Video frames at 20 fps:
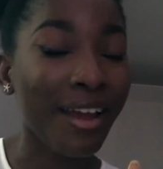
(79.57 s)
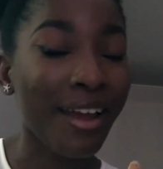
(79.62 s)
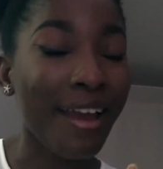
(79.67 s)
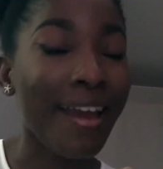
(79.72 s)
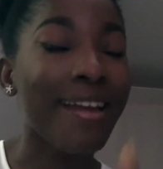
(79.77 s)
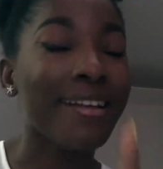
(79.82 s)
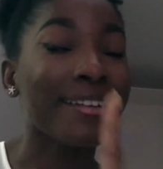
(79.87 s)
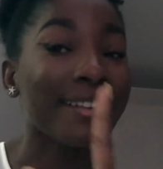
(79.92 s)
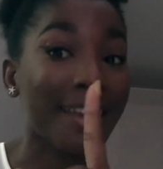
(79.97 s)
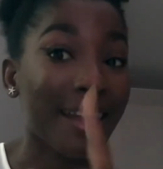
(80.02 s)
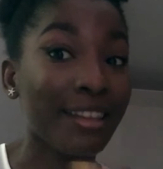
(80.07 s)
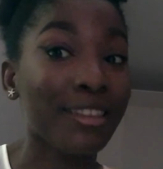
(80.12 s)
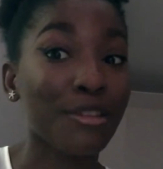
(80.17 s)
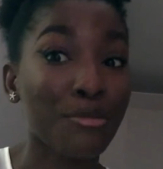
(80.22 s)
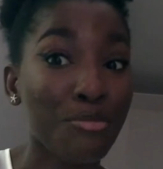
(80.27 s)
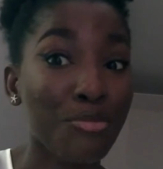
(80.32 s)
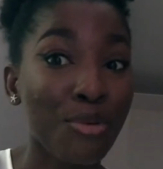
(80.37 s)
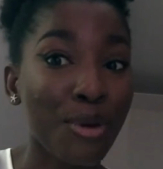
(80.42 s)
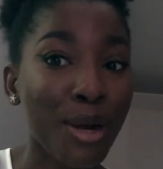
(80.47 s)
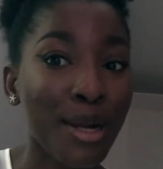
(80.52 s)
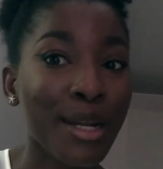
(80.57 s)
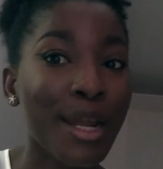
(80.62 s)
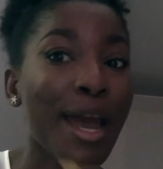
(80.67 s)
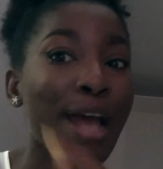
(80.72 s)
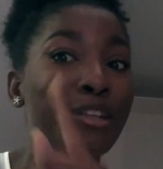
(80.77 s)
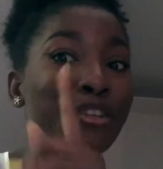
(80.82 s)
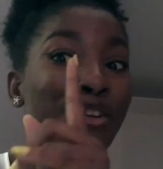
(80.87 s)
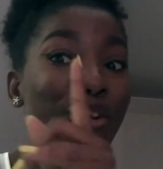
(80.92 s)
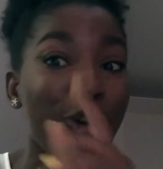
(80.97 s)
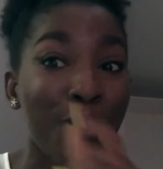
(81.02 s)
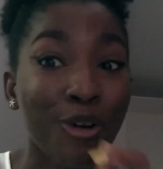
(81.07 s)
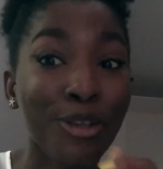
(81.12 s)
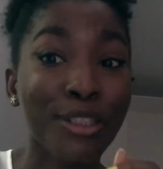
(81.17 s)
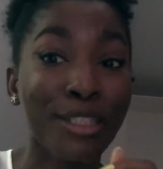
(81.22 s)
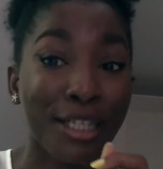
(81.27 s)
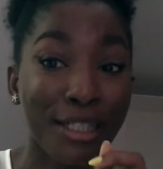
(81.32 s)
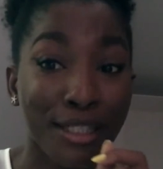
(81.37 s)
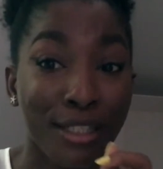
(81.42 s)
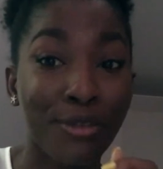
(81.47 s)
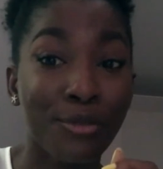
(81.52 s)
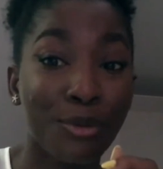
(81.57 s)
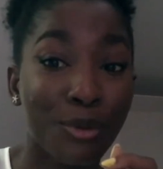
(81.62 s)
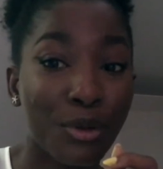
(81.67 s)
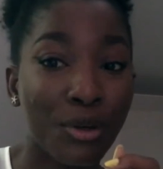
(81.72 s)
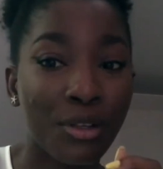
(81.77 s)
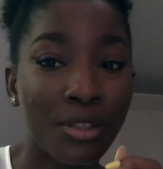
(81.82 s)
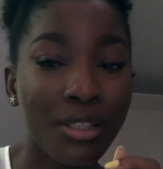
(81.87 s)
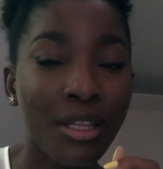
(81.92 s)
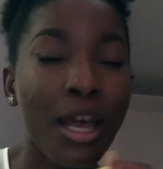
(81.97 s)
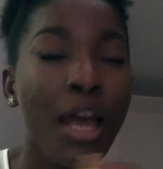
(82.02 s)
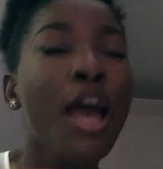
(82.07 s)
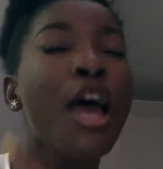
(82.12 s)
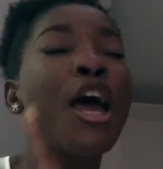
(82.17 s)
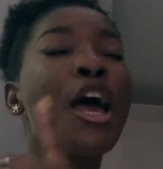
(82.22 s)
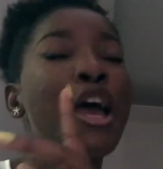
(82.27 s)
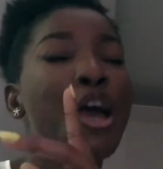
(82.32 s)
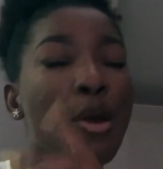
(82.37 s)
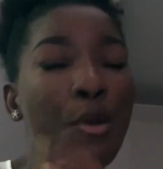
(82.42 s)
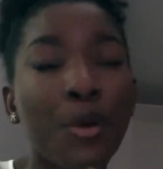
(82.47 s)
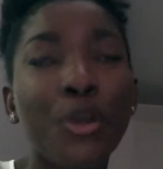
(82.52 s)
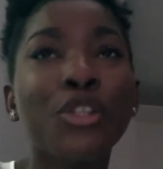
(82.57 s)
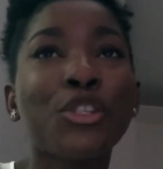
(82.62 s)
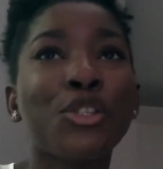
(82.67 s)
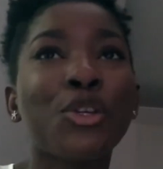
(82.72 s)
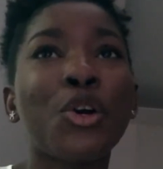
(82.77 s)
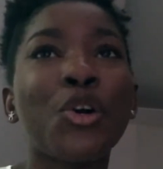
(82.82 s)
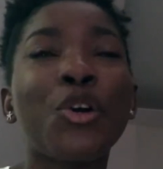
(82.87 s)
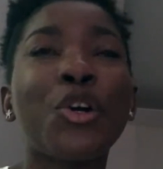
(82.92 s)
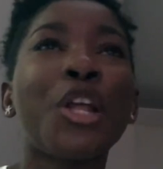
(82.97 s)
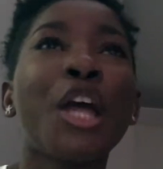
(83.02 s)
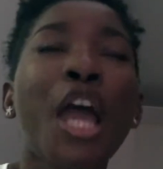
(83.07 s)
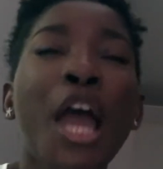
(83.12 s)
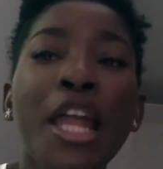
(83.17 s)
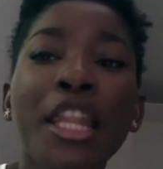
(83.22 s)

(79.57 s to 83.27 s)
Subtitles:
and get the bread as hot as it was so good.